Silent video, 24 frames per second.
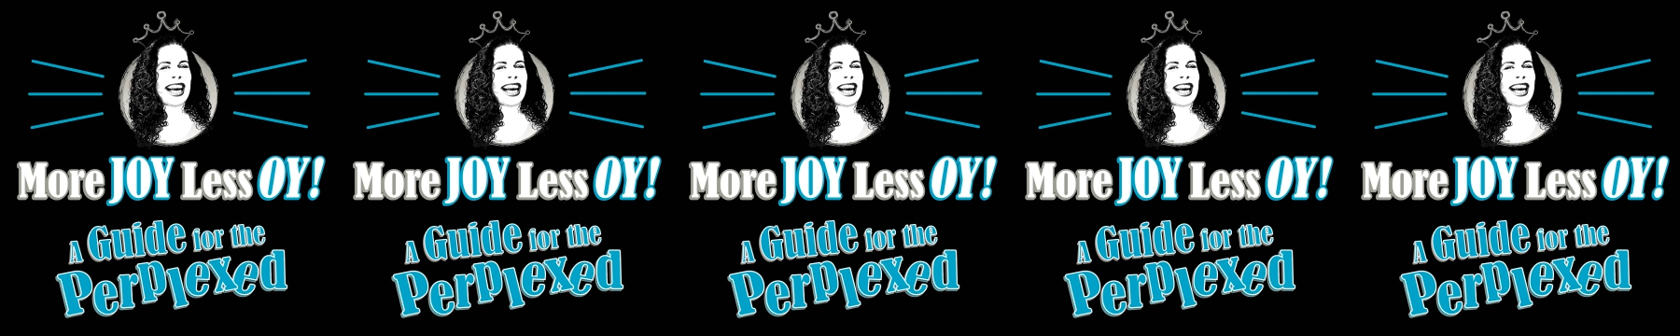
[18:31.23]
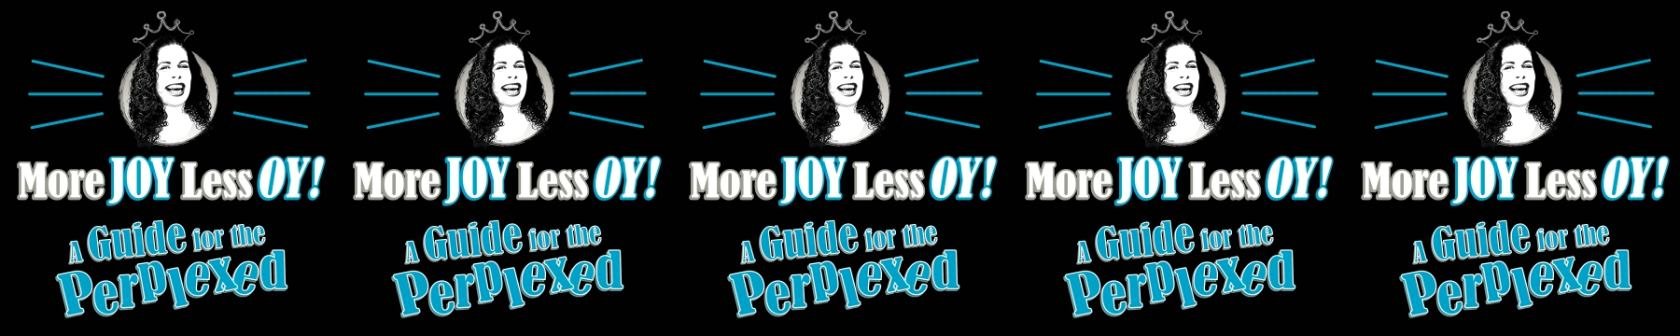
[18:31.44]

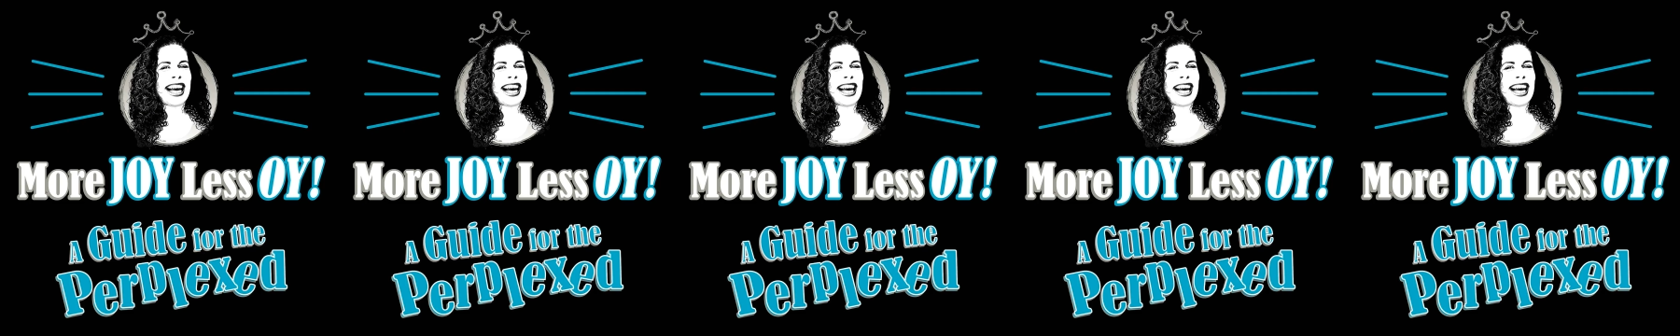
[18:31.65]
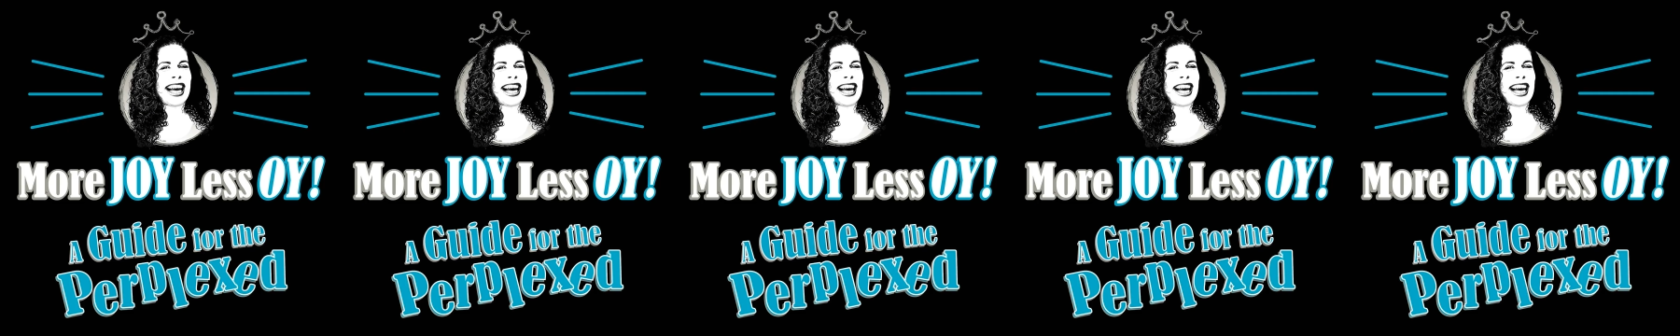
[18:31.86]
right
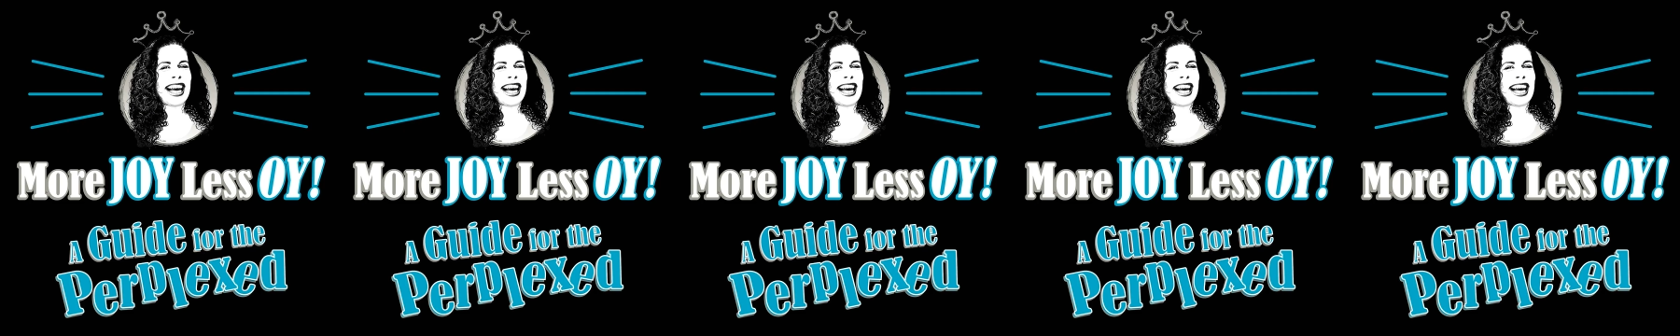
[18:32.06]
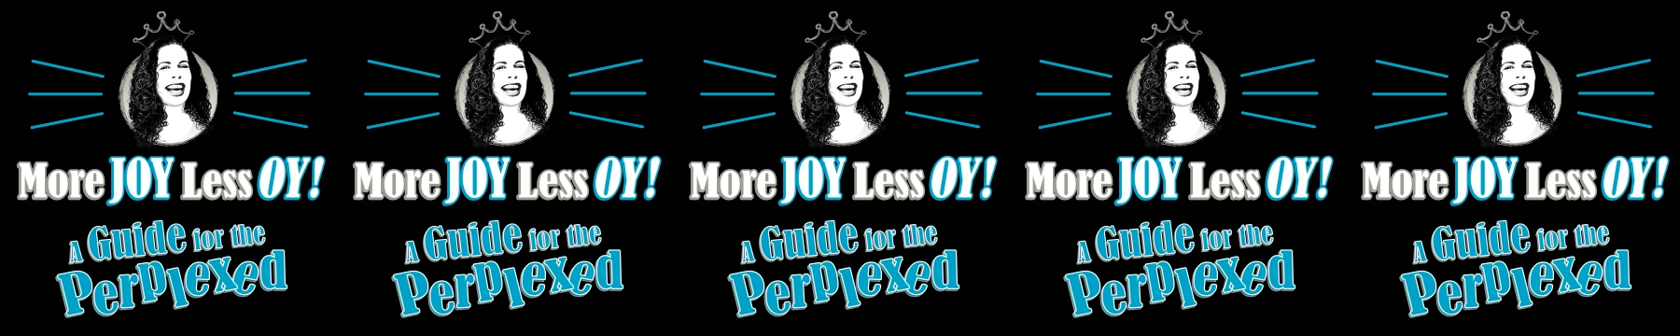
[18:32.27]
now
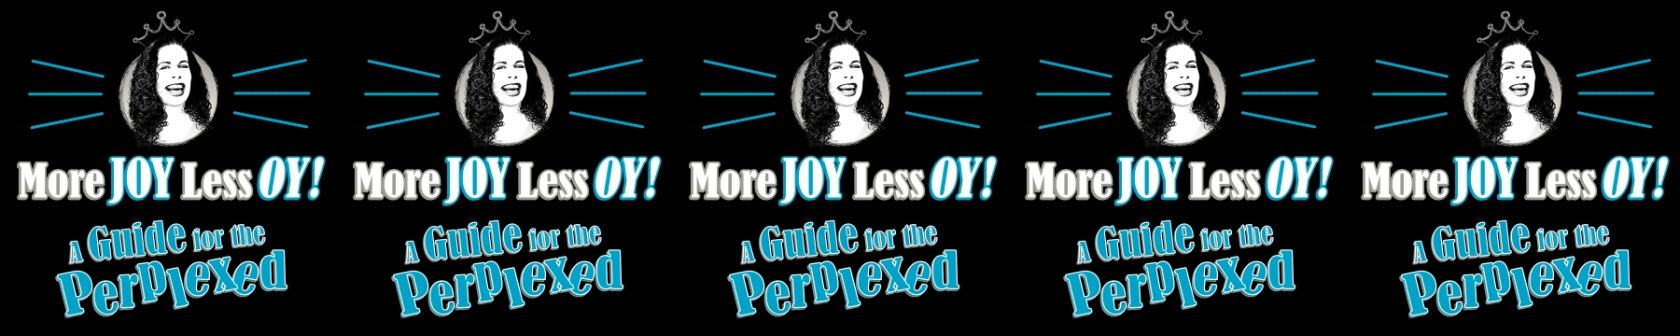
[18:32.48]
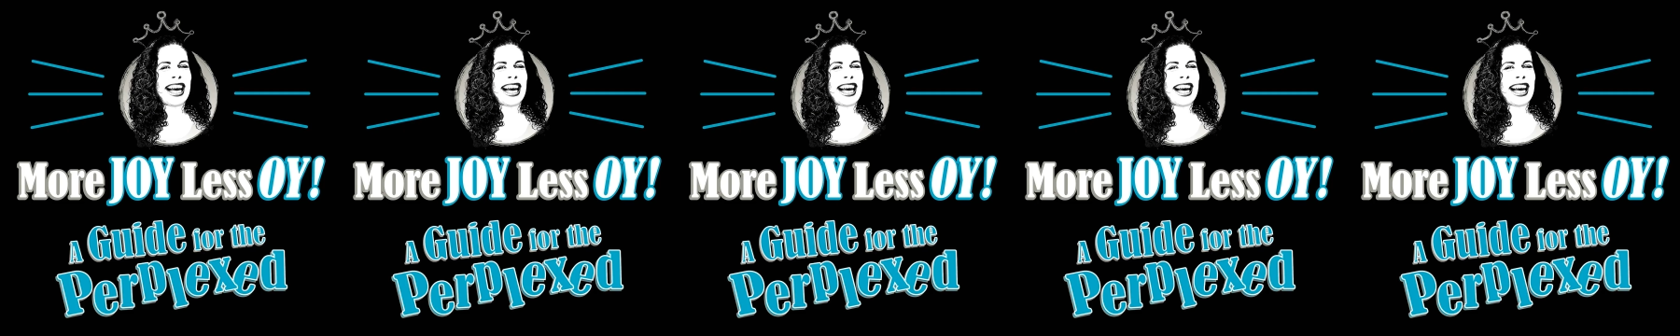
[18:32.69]
and
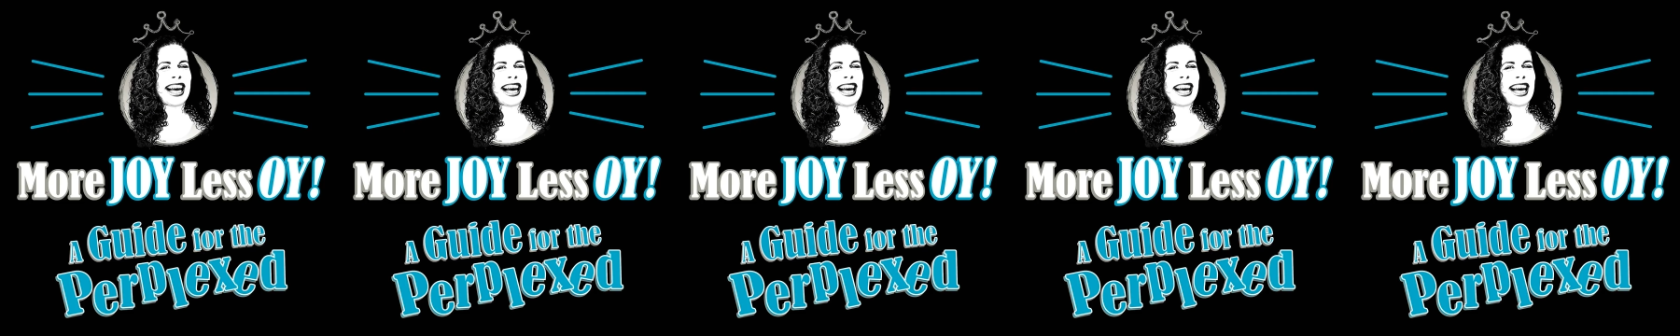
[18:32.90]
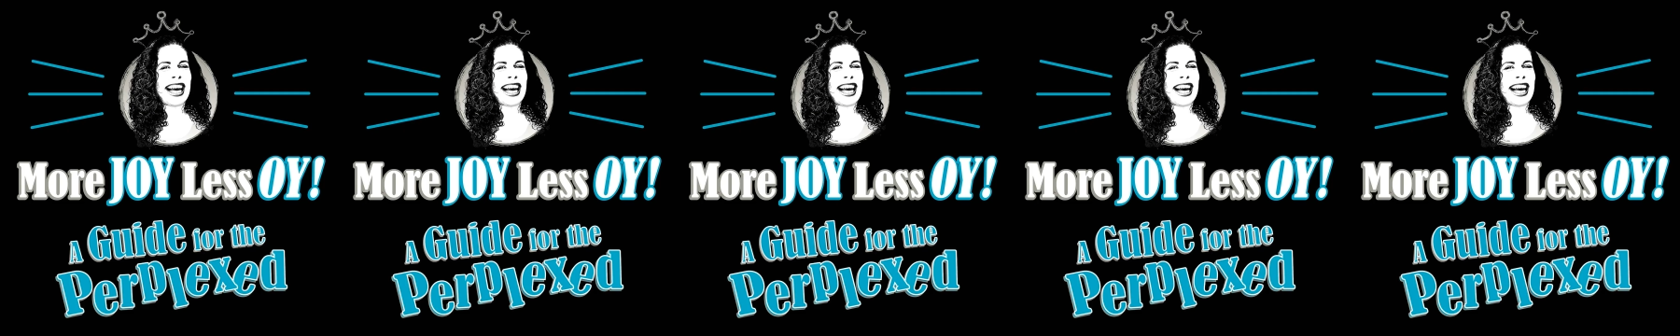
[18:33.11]
all the
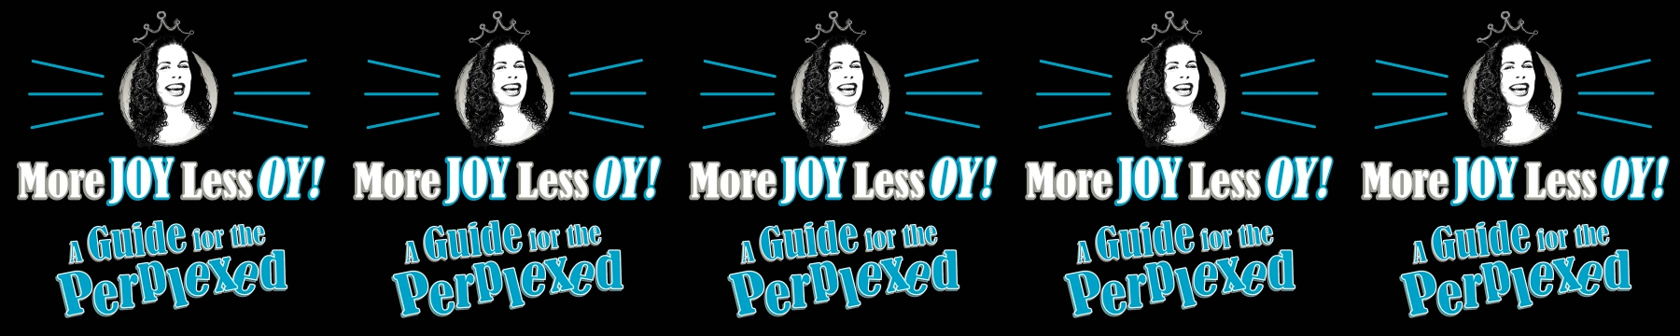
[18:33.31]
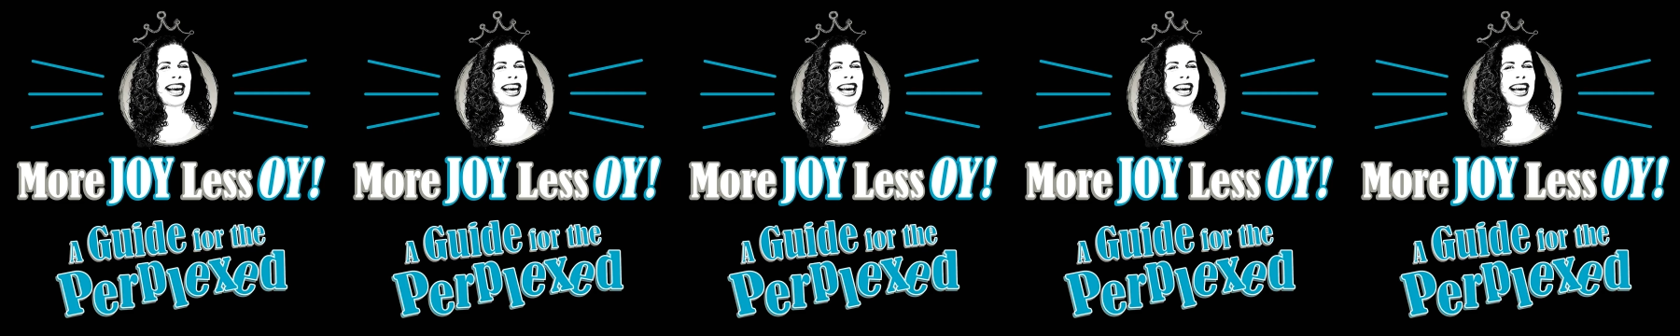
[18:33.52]
time like
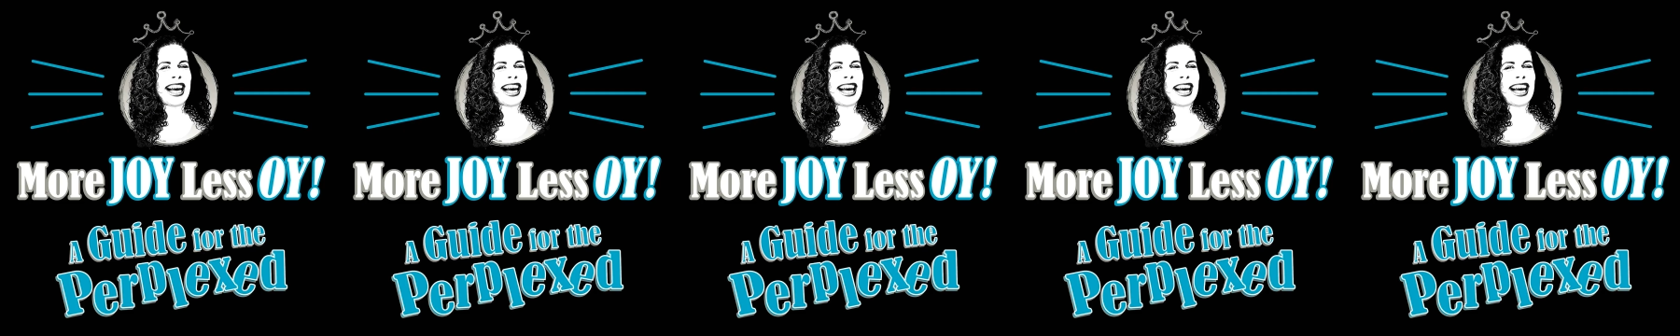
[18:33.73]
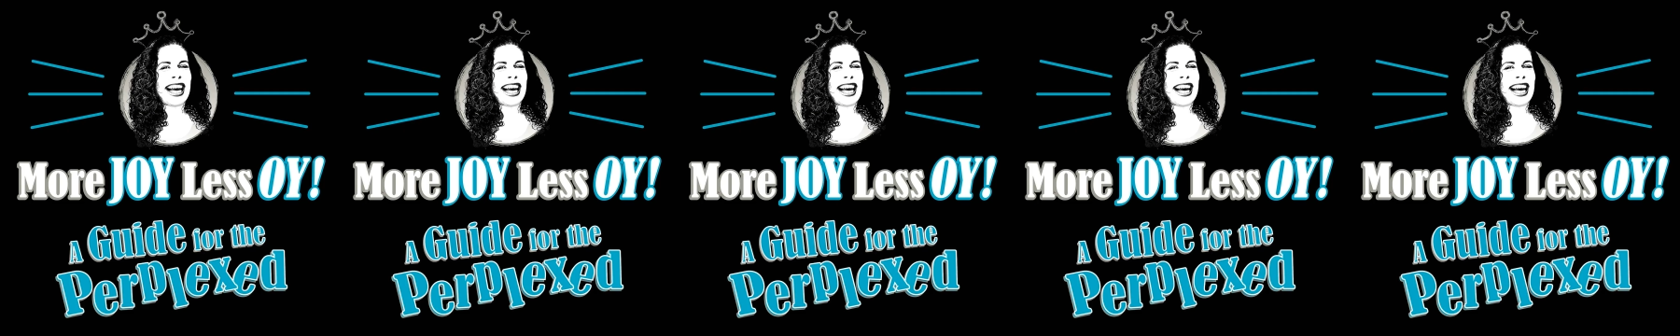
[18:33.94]
you're
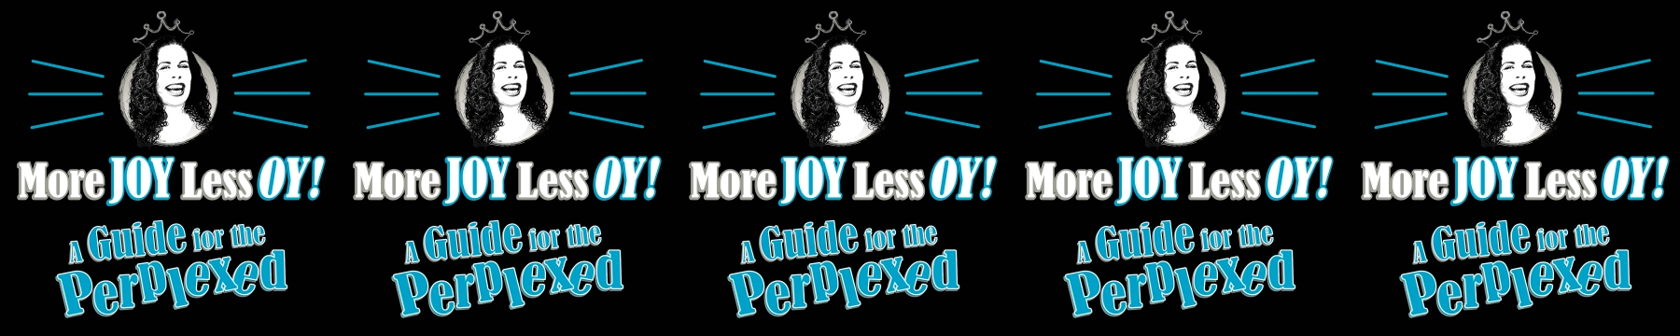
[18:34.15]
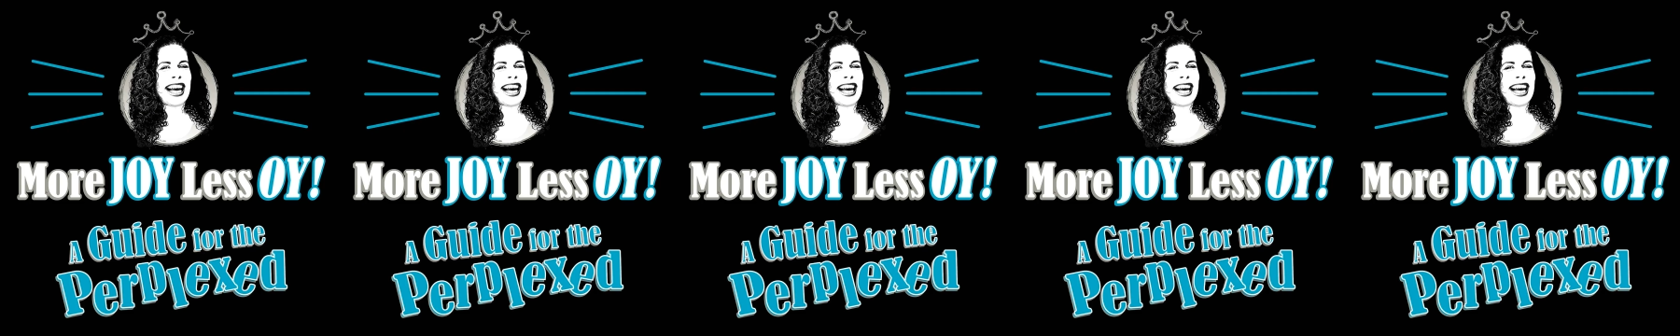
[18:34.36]
pinching